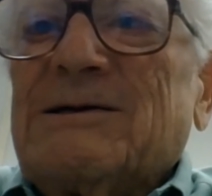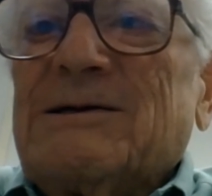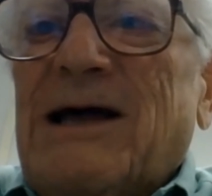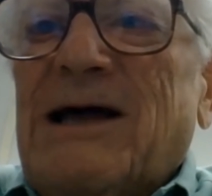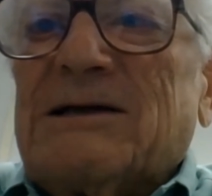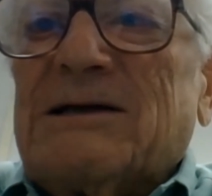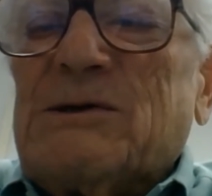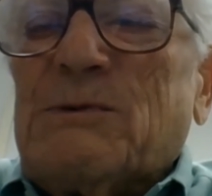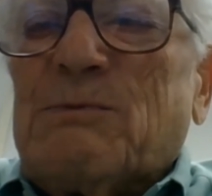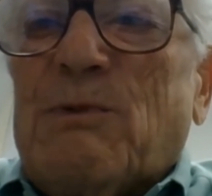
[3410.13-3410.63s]

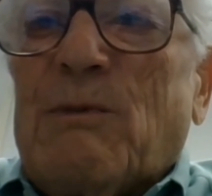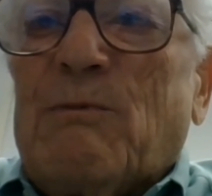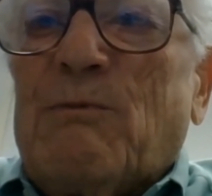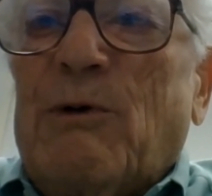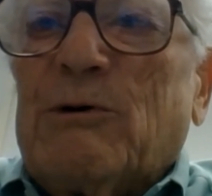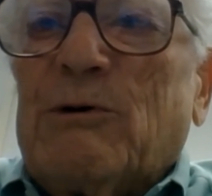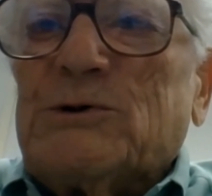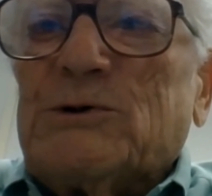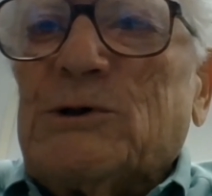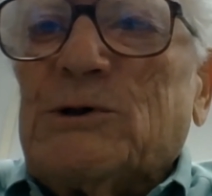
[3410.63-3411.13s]
That's a
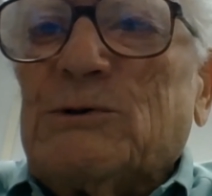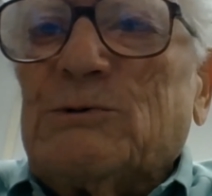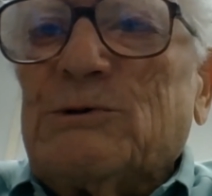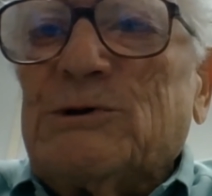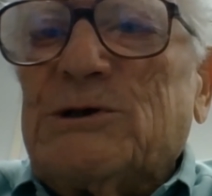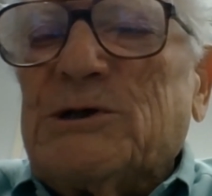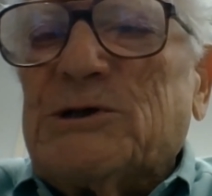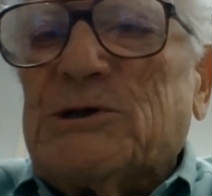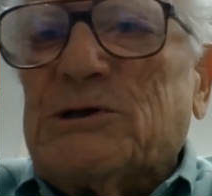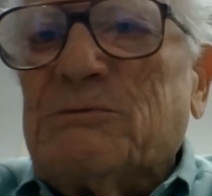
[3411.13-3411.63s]
proposal that was
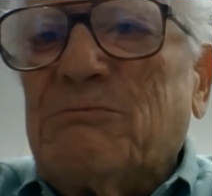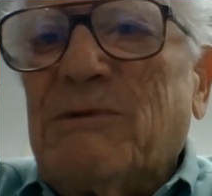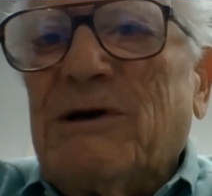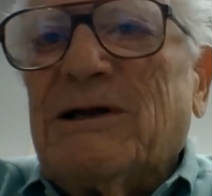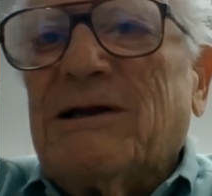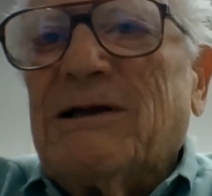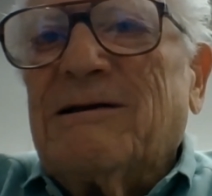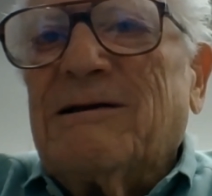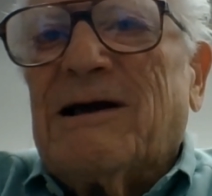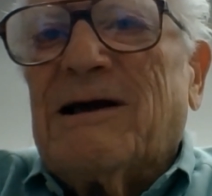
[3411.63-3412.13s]
just
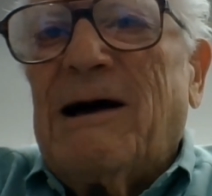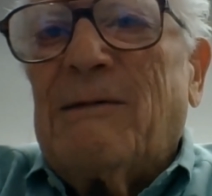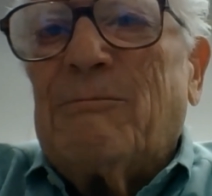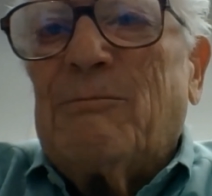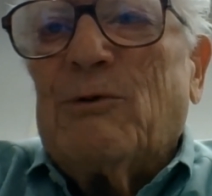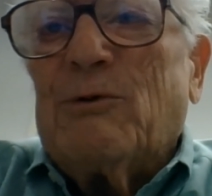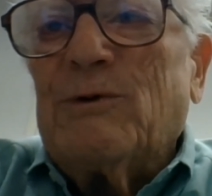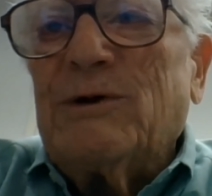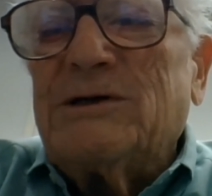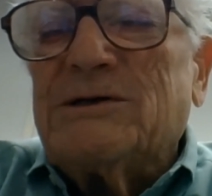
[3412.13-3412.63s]
submitted a
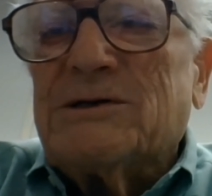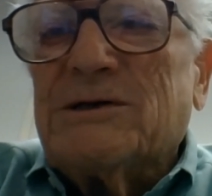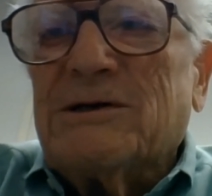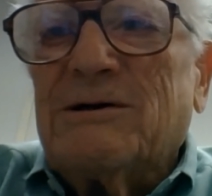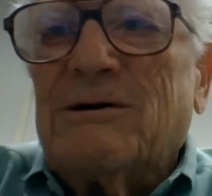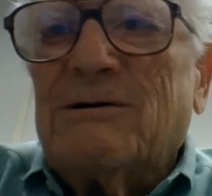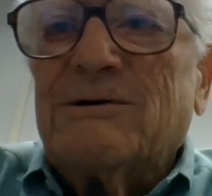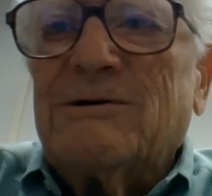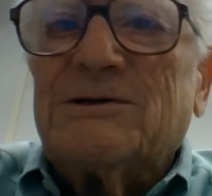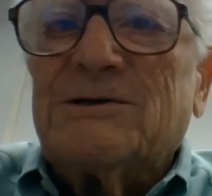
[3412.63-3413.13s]
couple weeks
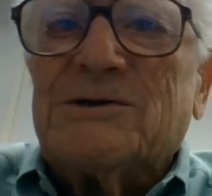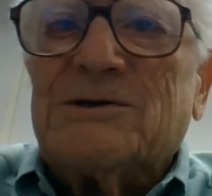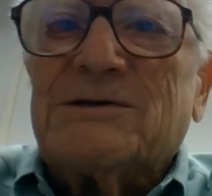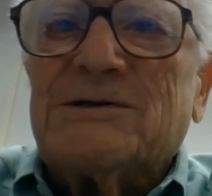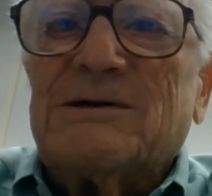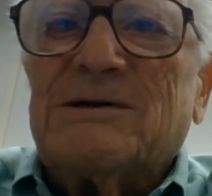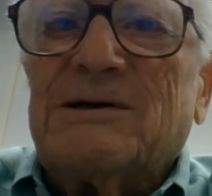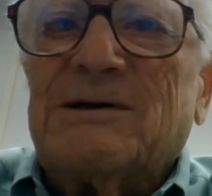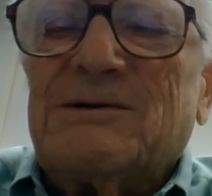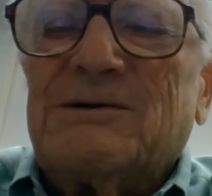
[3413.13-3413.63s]
ago. It's
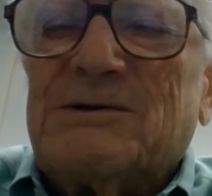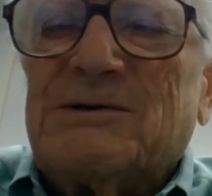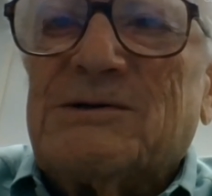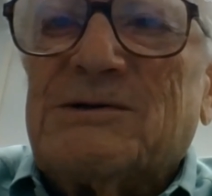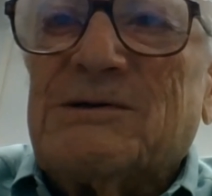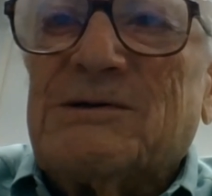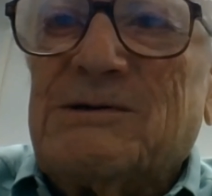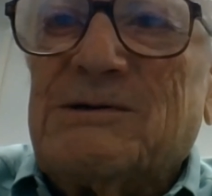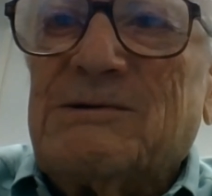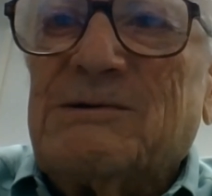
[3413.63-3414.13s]
a
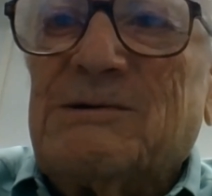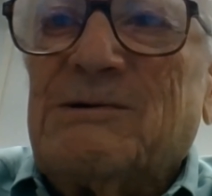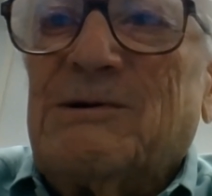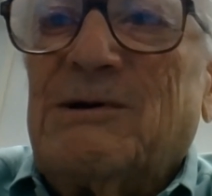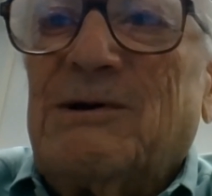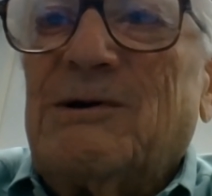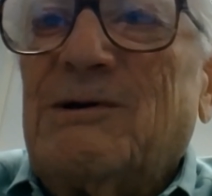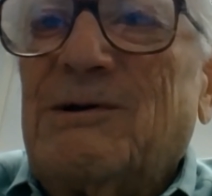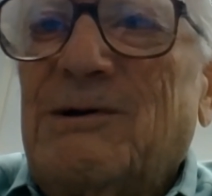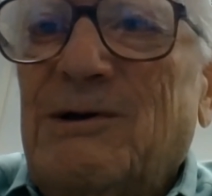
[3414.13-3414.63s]

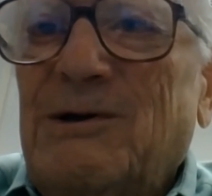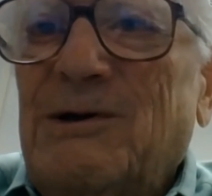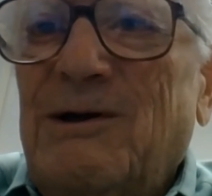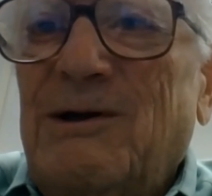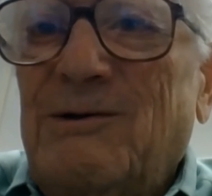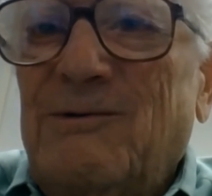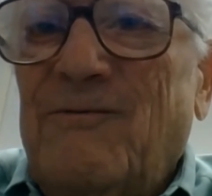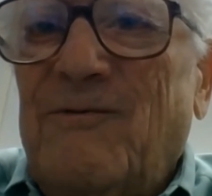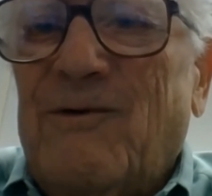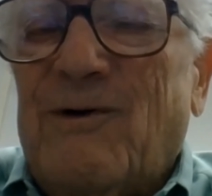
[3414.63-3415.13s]

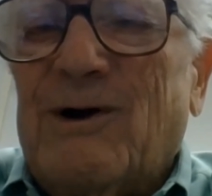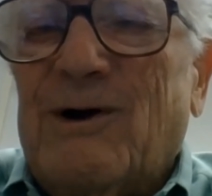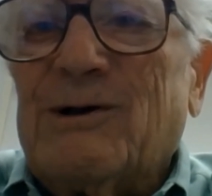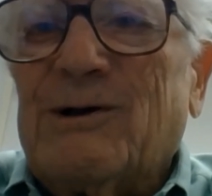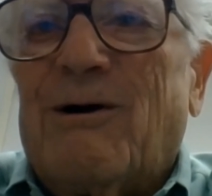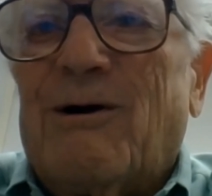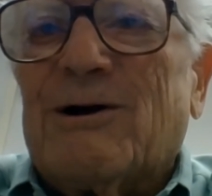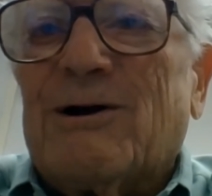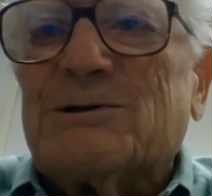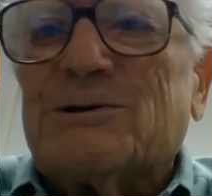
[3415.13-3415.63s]
very
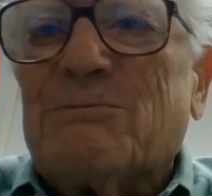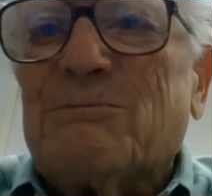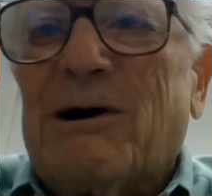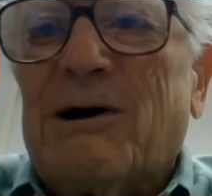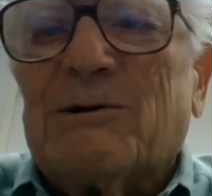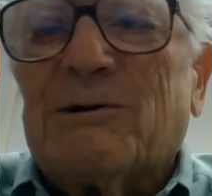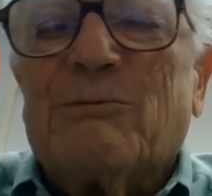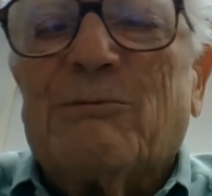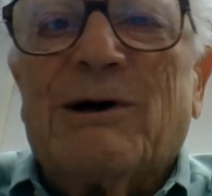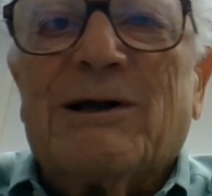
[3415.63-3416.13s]
large
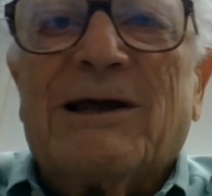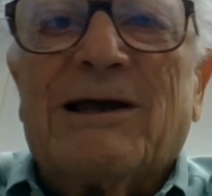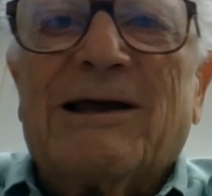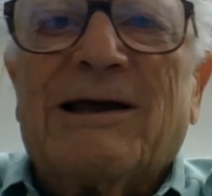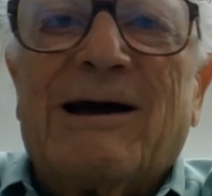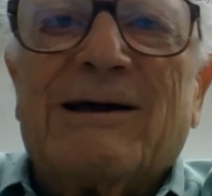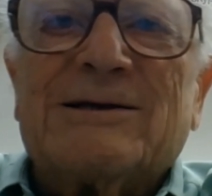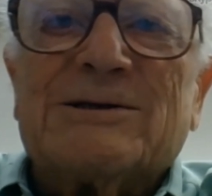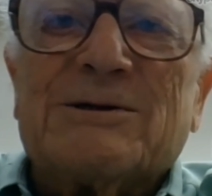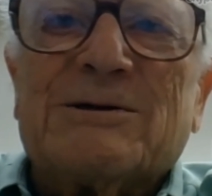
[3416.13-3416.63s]
amount of money.
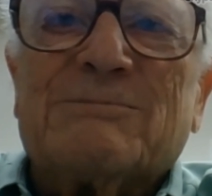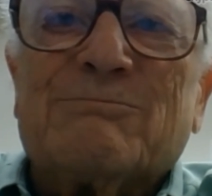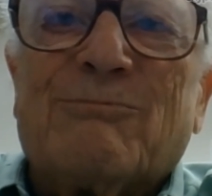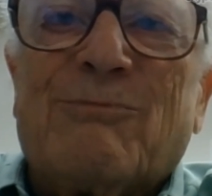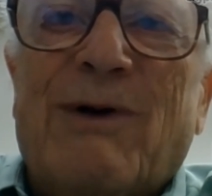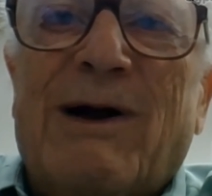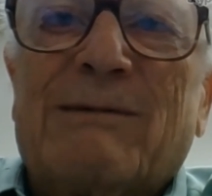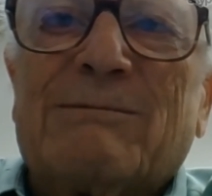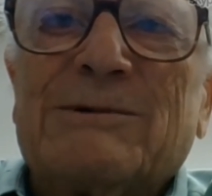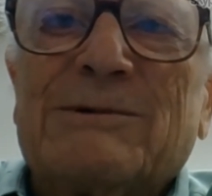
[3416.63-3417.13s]
I shouldn't
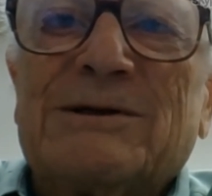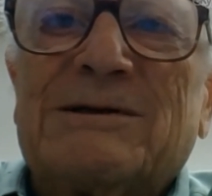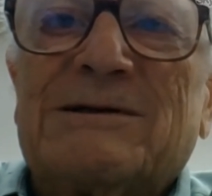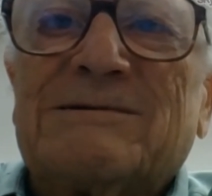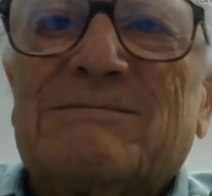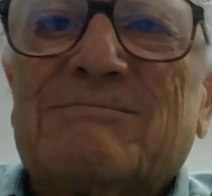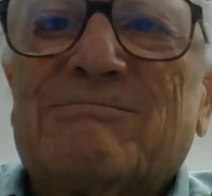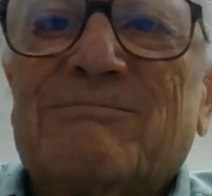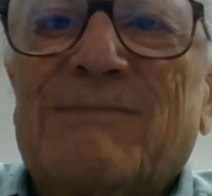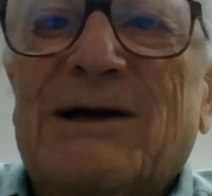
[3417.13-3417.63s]
probably
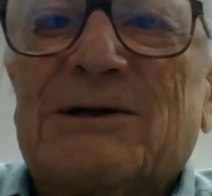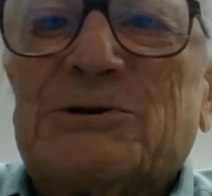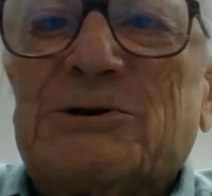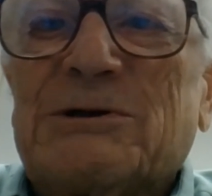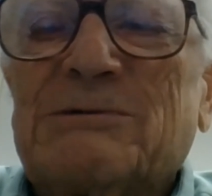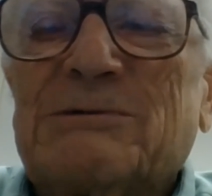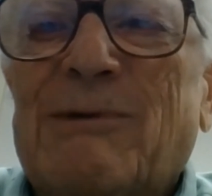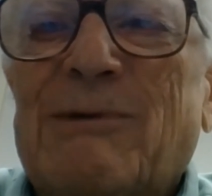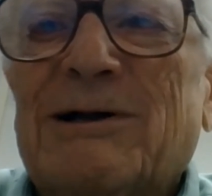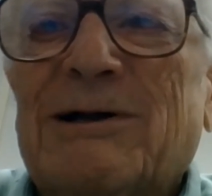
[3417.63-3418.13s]

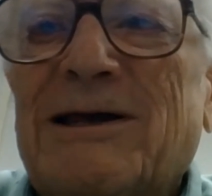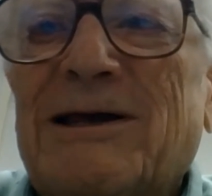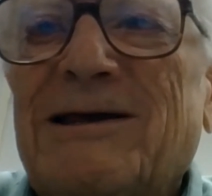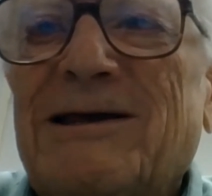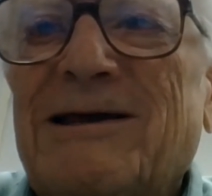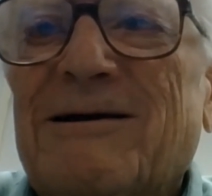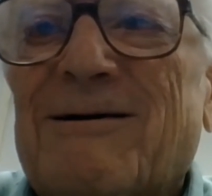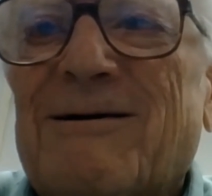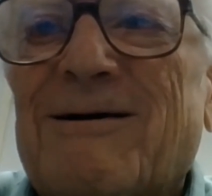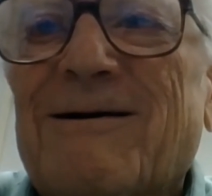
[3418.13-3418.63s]
mention money
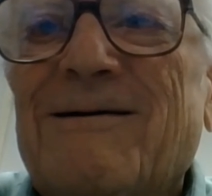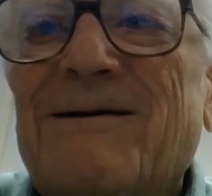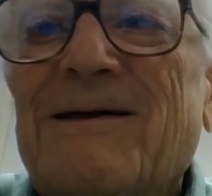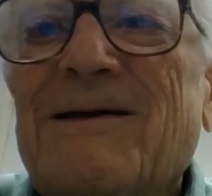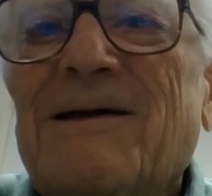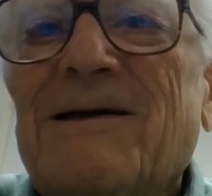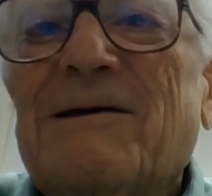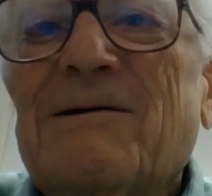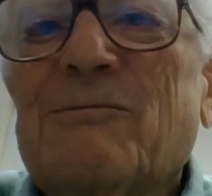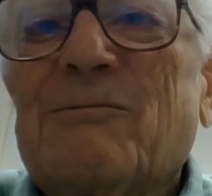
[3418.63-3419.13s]
here,
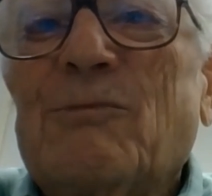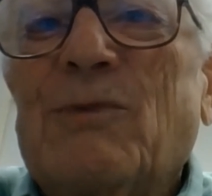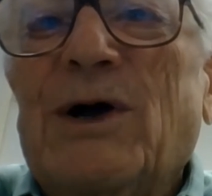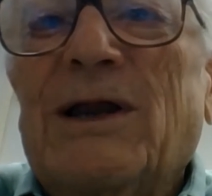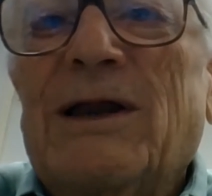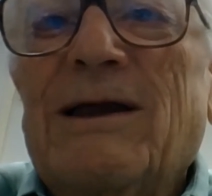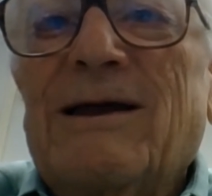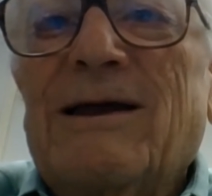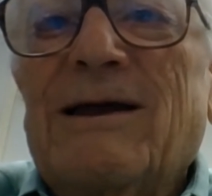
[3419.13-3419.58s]
but